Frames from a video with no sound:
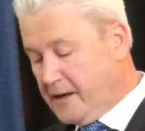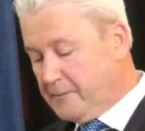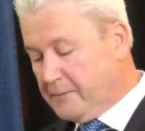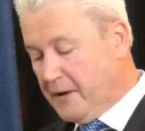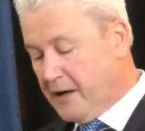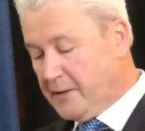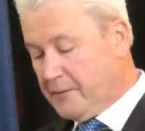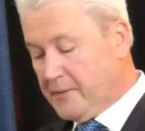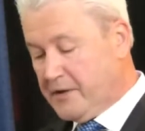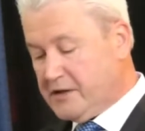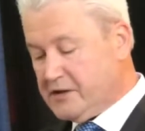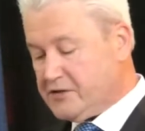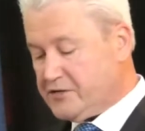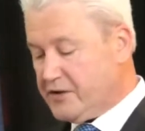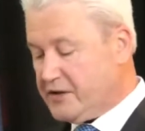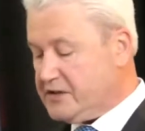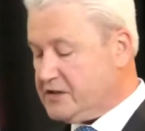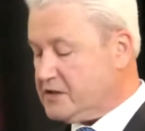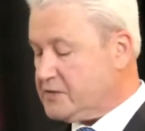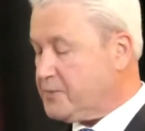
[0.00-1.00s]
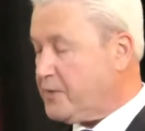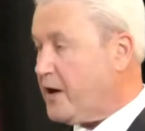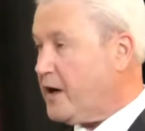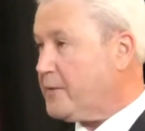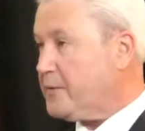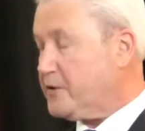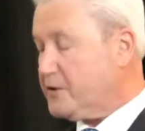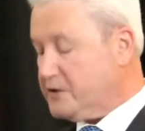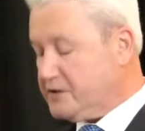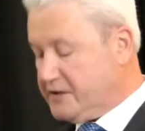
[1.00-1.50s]
My administration's
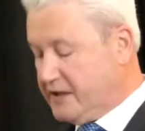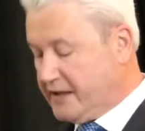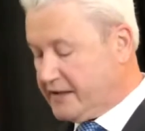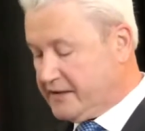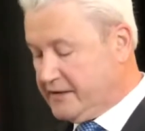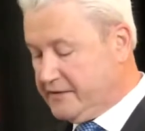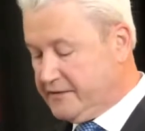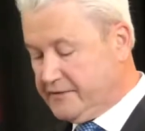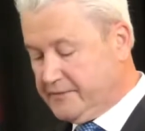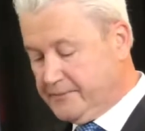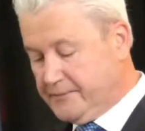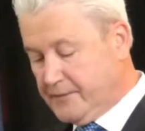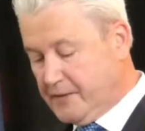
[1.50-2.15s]
primary objective